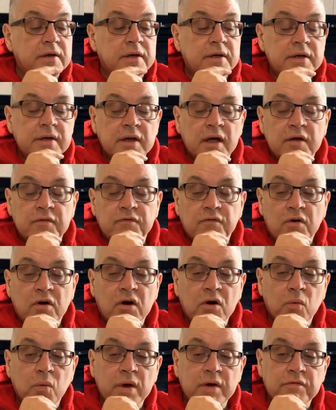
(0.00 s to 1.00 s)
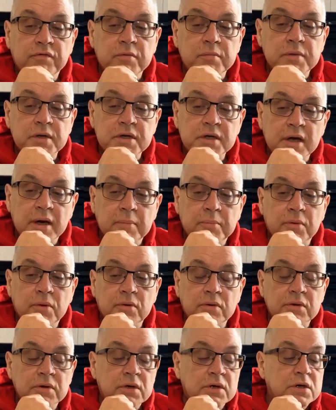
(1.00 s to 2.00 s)
not far away from the temple,
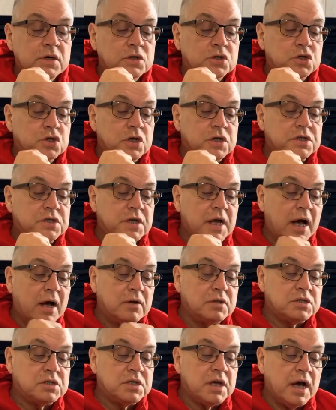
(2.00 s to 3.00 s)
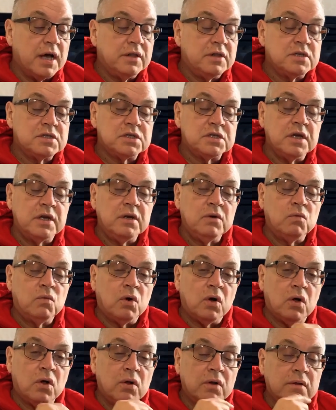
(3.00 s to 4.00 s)
just outside the city
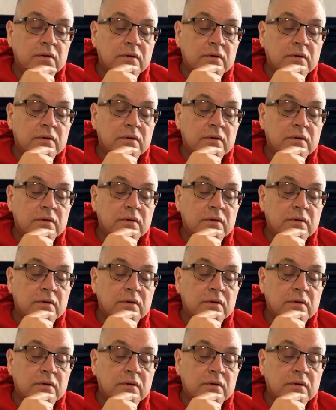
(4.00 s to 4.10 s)
wall,